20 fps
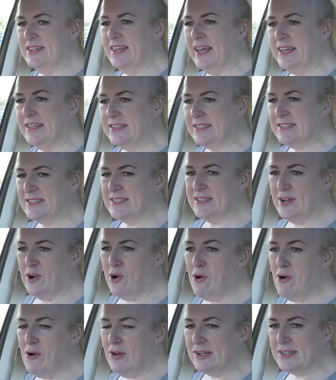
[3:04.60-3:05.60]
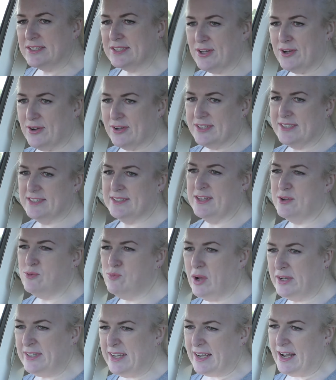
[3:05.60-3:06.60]
lights, all sorts in
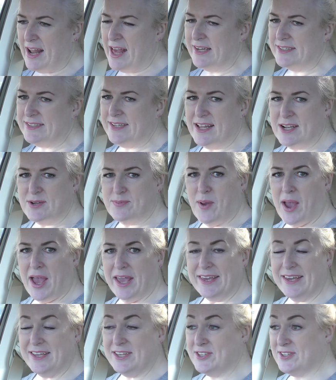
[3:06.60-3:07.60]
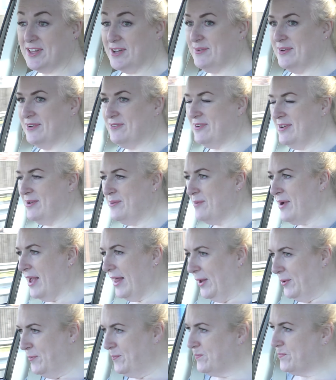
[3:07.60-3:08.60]
one little handheld package. That went really
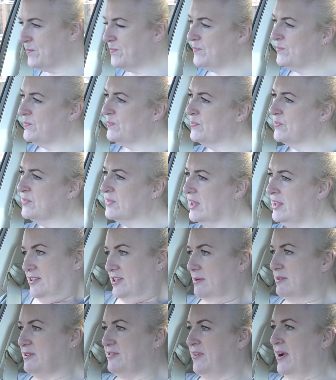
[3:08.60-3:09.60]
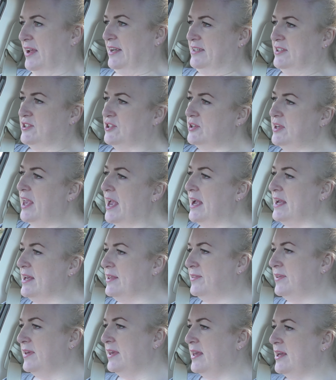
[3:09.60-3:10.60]
well. So that was fun. So yeah,
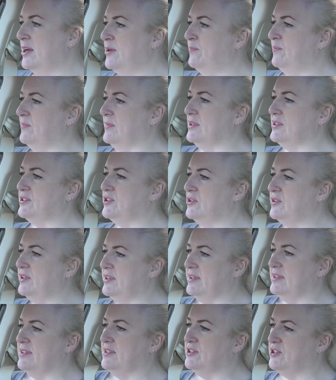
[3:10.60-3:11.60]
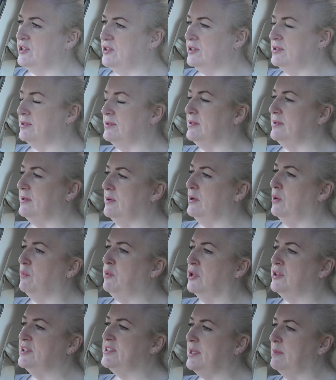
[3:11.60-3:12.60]
the um, so so
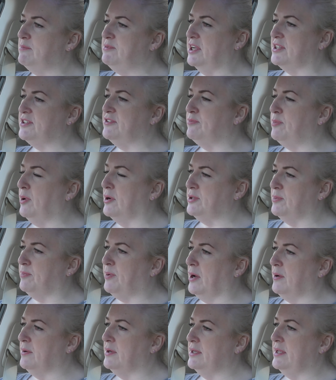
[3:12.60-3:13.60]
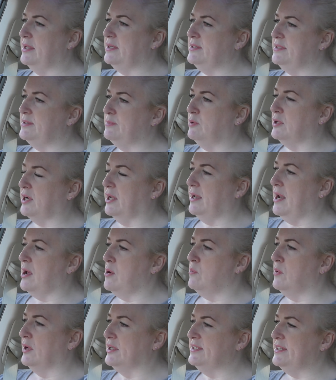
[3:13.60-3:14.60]
on the subject of body power and what I now
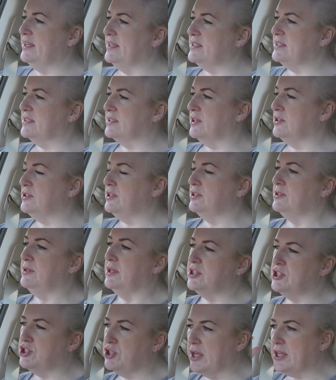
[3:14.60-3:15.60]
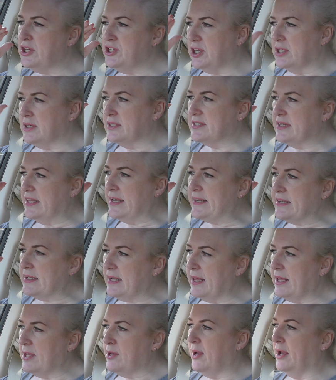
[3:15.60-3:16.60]
want, it's gonna it's changing
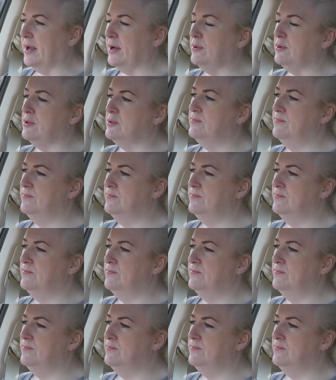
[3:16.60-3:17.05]
slightly how